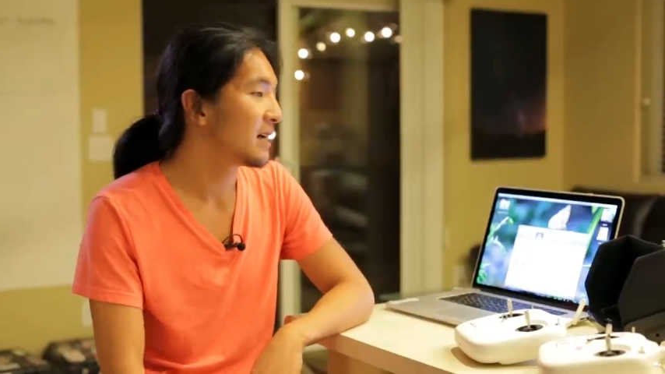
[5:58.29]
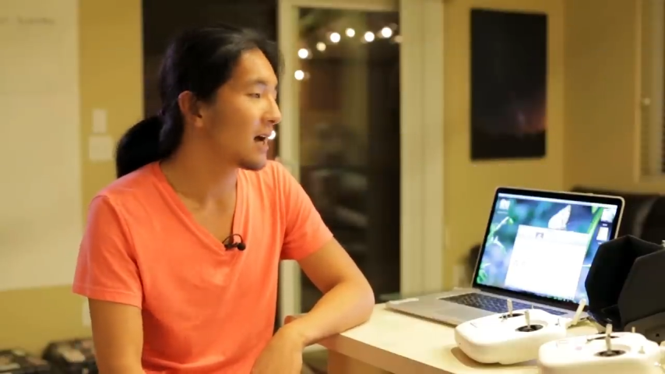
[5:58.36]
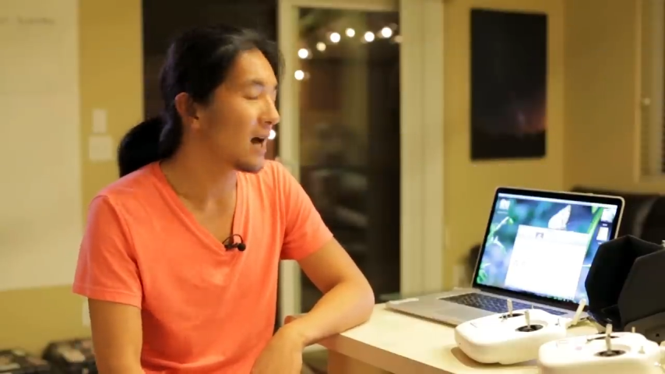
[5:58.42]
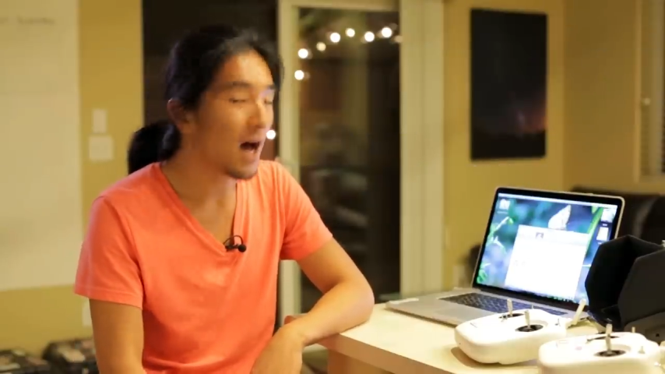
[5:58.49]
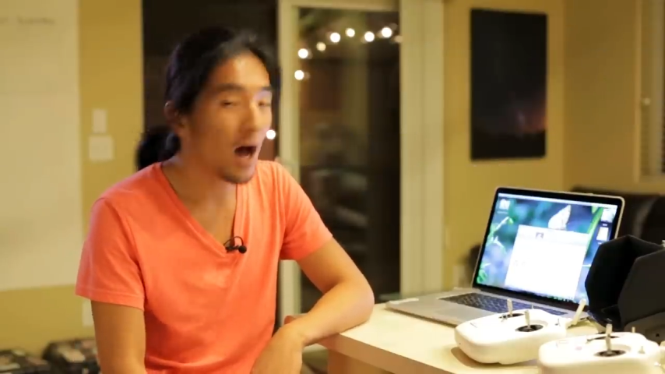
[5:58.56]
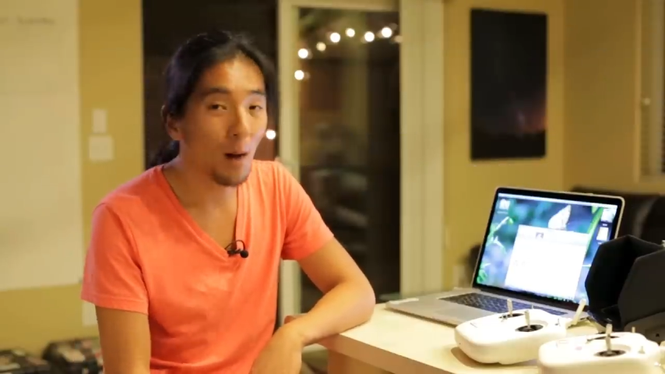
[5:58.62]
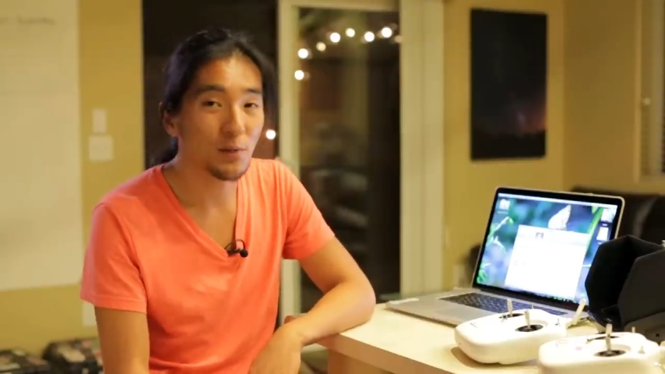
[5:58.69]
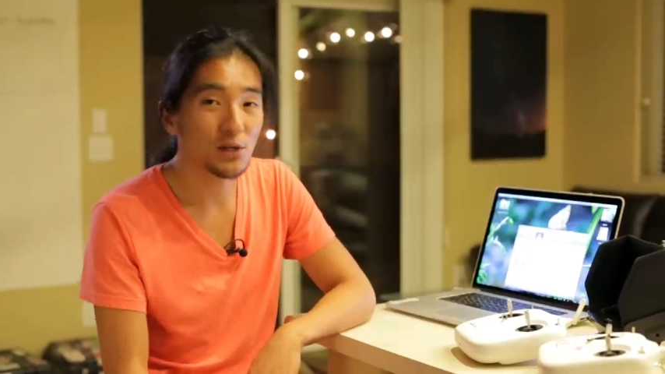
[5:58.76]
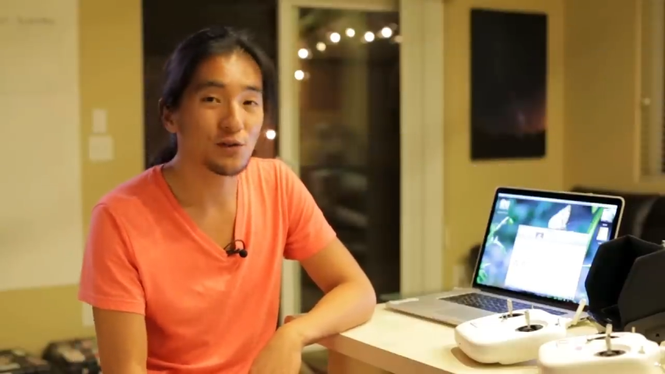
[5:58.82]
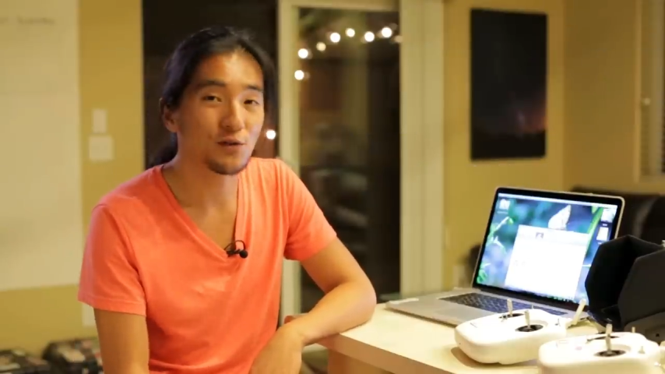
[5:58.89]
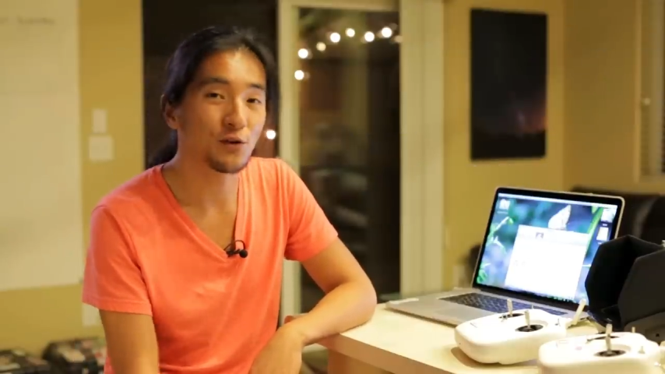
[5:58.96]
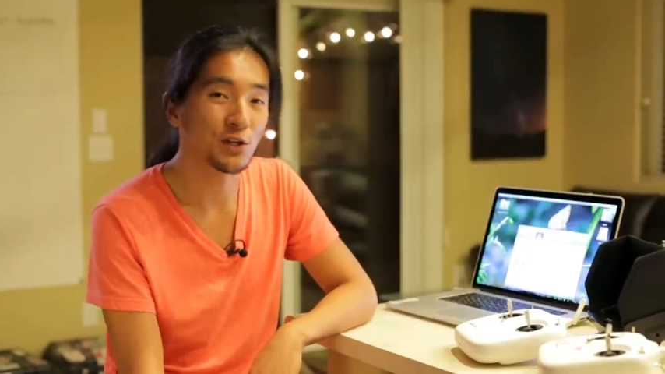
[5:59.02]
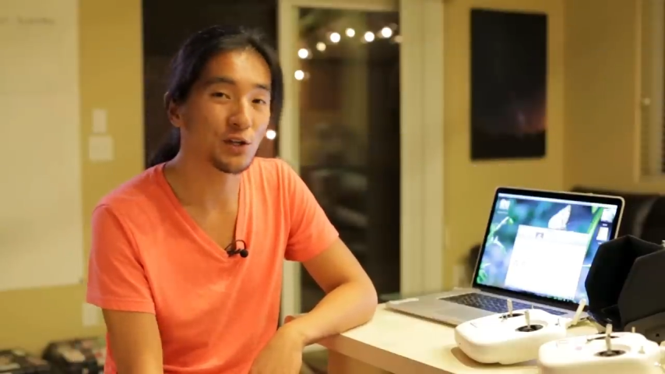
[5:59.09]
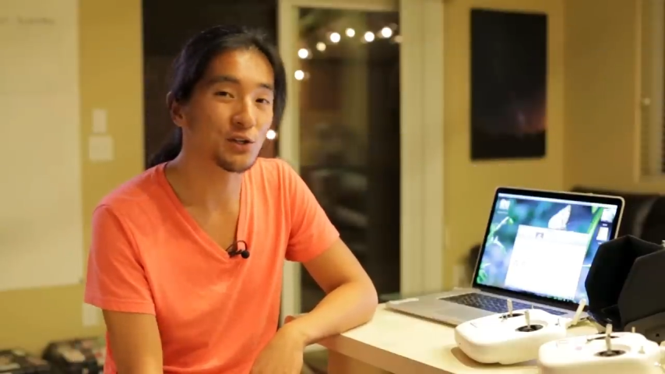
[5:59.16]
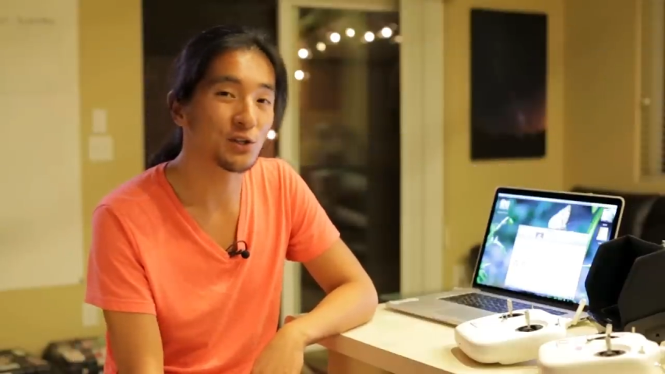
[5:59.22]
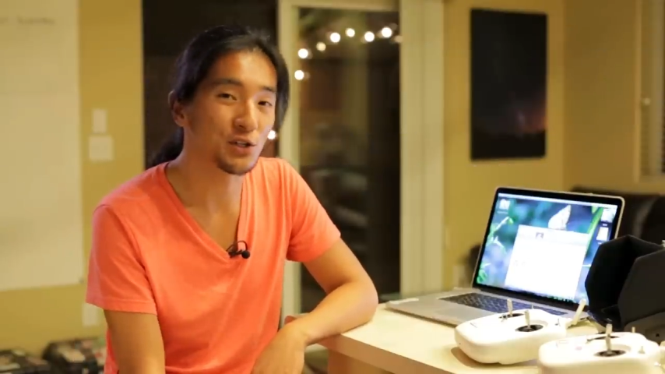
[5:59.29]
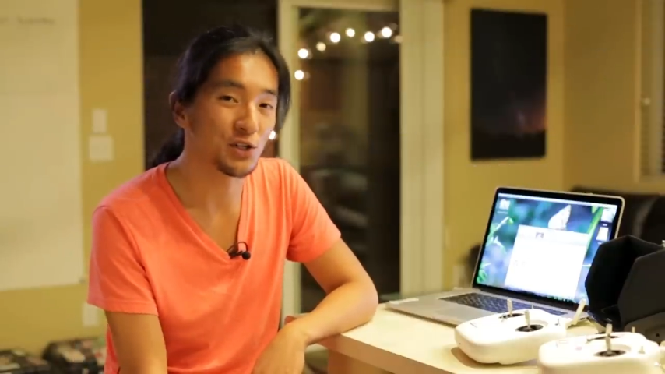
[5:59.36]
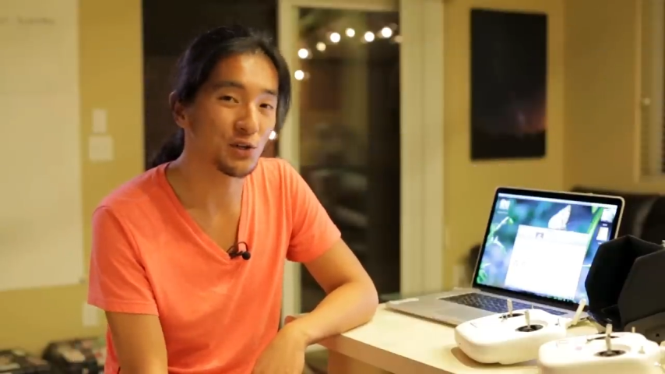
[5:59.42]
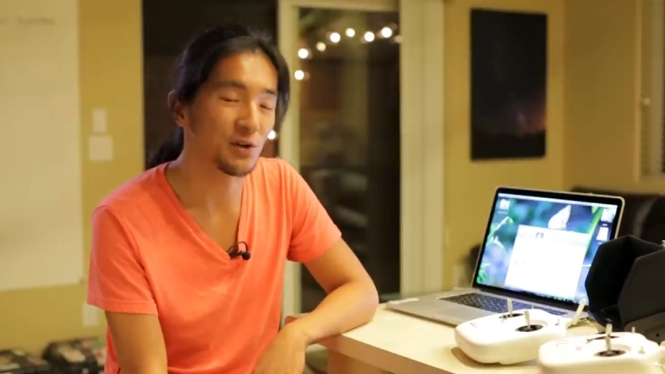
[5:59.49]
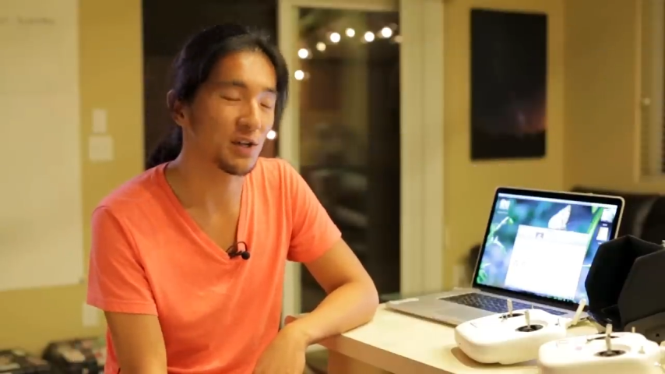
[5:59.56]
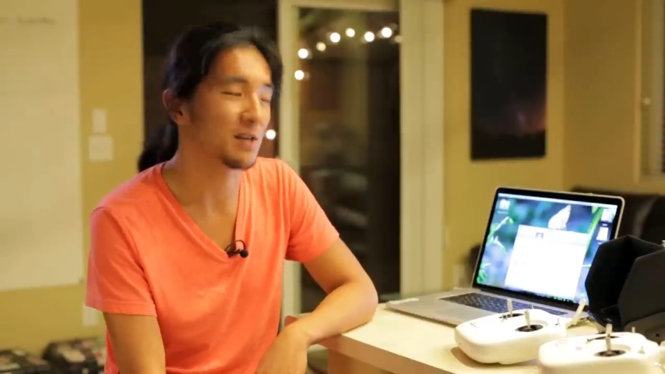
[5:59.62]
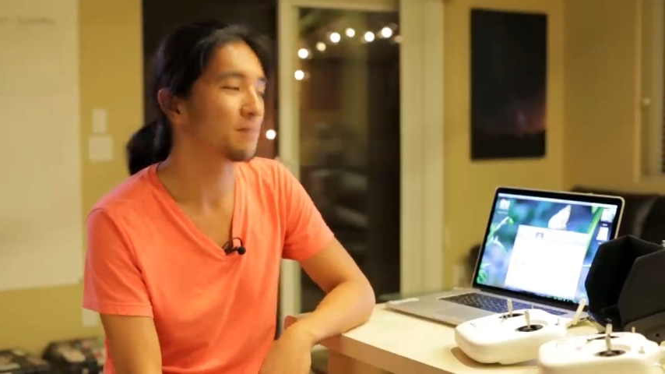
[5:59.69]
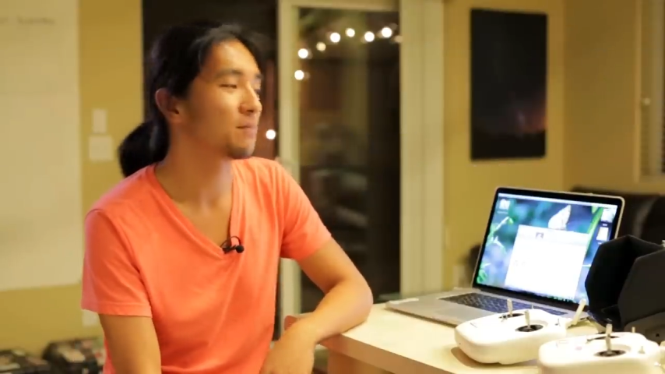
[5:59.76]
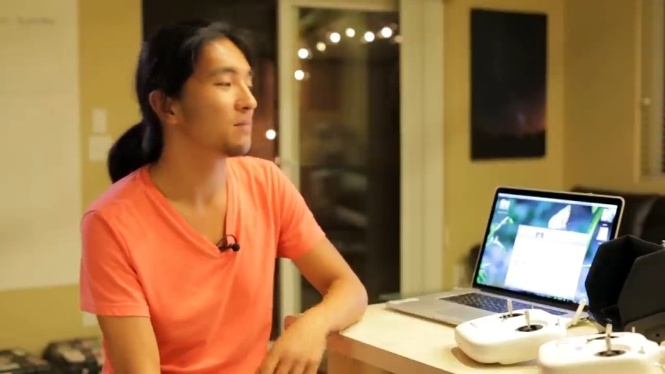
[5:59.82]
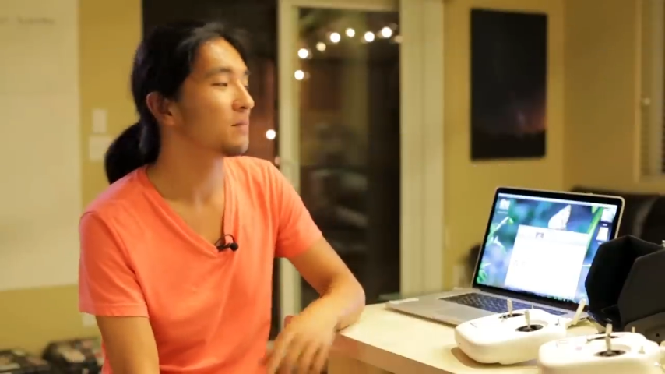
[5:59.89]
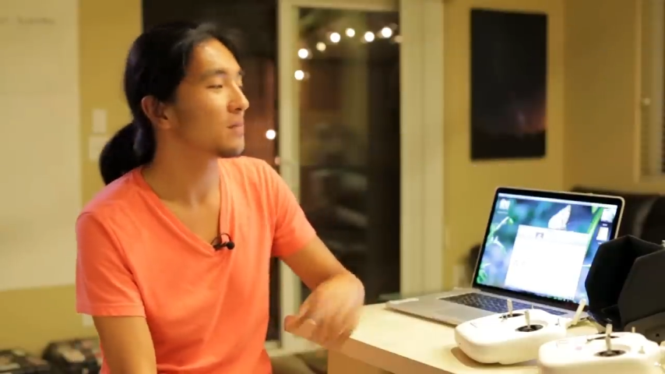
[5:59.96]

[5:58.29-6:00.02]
how much footage you're shooting.